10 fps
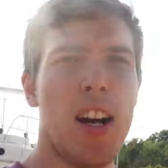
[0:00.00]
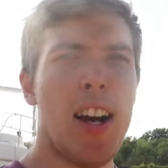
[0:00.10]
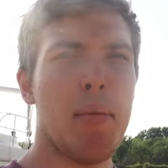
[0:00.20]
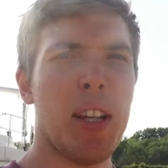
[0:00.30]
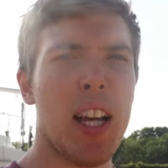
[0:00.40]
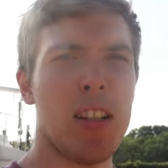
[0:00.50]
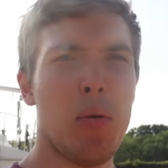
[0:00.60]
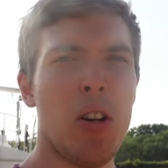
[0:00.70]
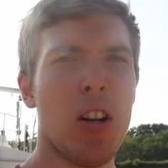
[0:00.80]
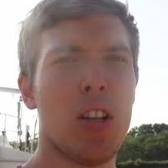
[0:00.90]
I'm going to get
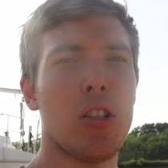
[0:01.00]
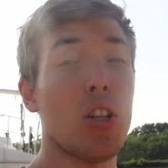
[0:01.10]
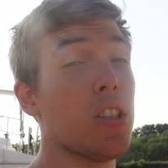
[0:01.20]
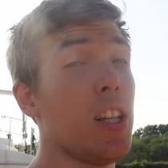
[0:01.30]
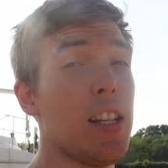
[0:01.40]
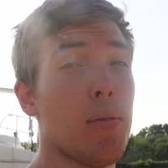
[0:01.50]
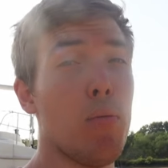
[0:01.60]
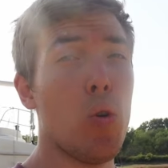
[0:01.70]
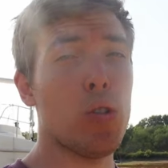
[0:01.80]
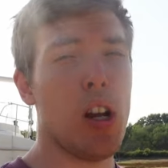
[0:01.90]
to work, so you're going to see some
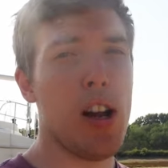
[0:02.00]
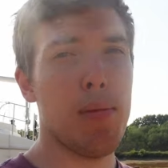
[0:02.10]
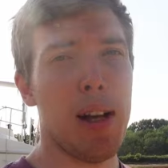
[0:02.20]
more time